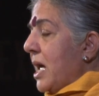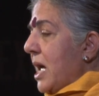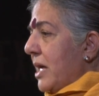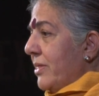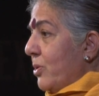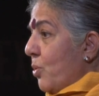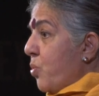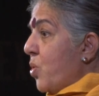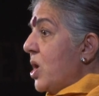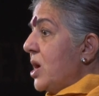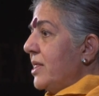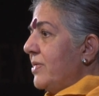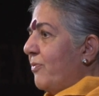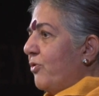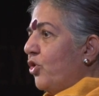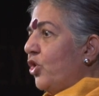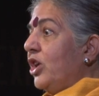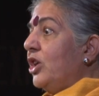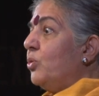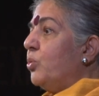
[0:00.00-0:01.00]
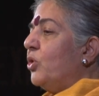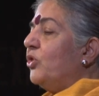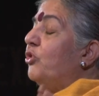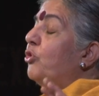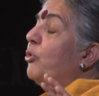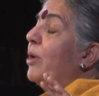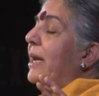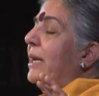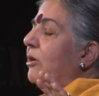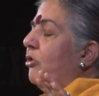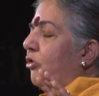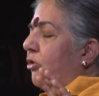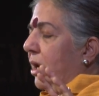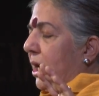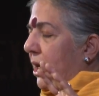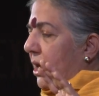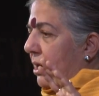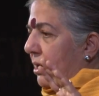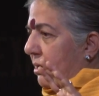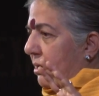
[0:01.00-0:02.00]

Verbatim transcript: And the word for it was rendering,